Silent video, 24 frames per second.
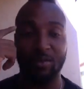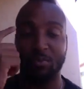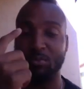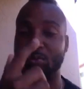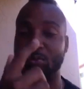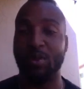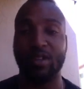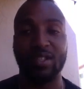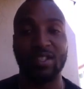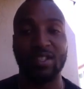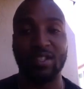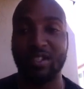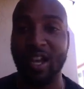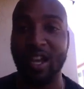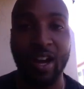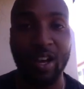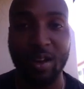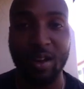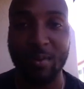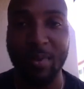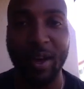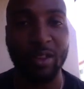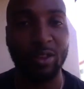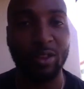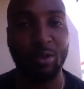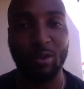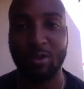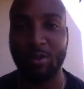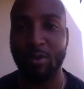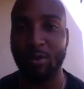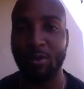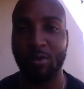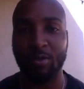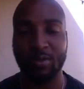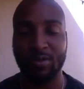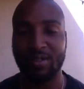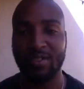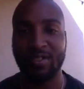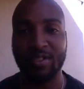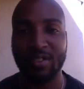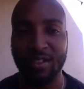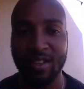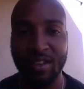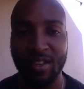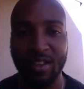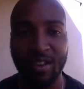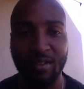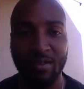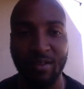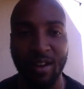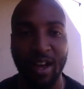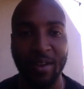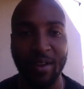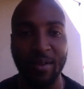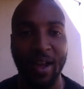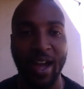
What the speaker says: wasn't talking about their goals, right?